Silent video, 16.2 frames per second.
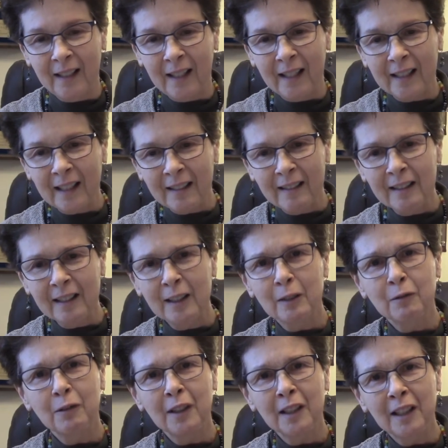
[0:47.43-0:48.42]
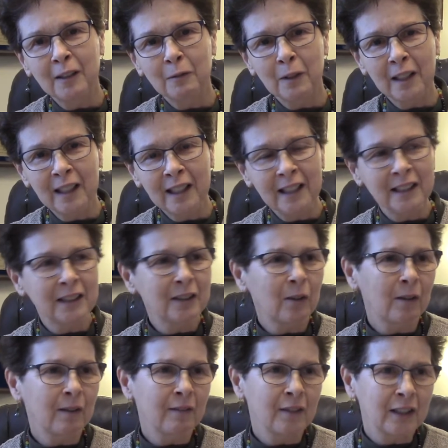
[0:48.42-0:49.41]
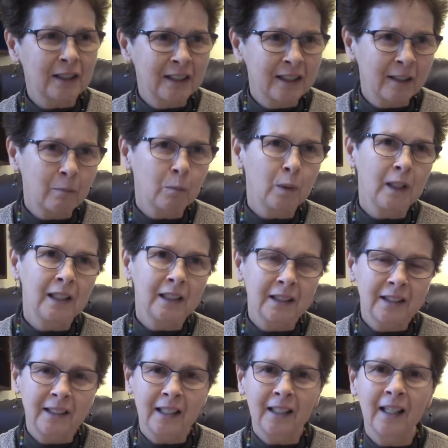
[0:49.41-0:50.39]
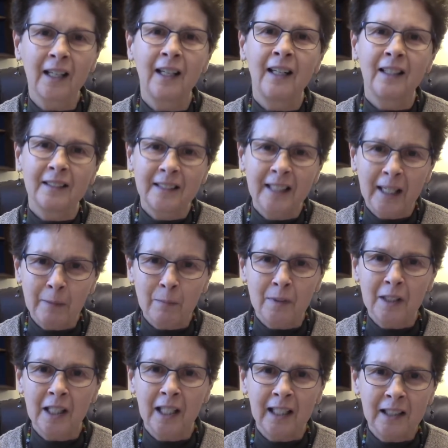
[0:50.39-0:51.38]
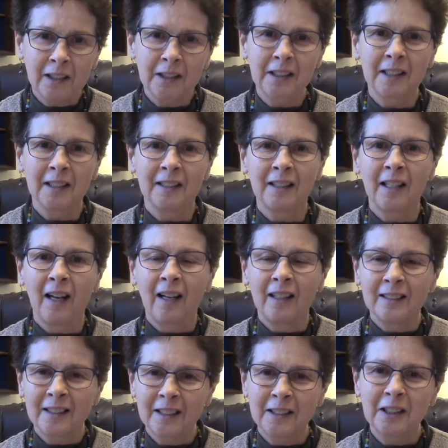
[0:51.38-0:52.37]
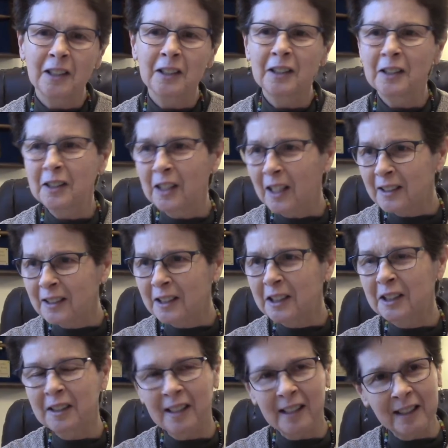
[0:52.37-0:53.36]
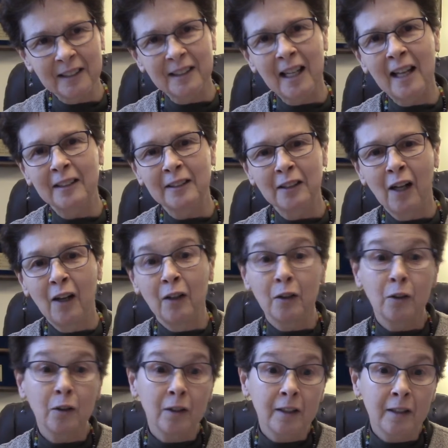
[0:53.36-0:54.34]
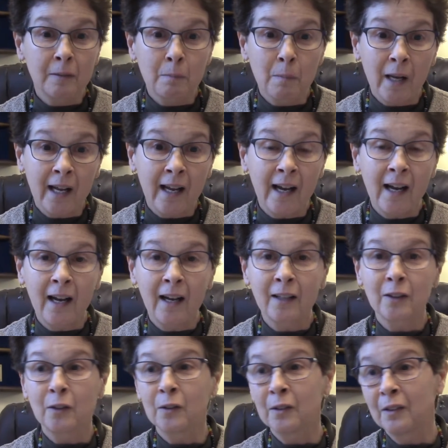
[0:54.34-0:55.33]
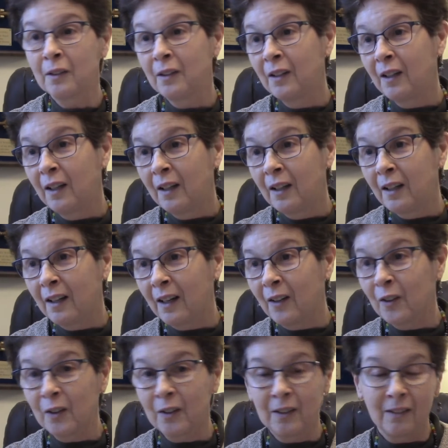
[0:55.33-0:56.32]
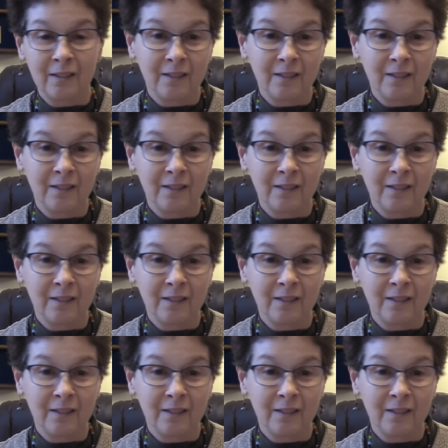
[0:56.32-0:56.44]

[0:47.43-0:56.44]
And I think if we can release sort of the simplistic temptation to just judge things as good and bad or, or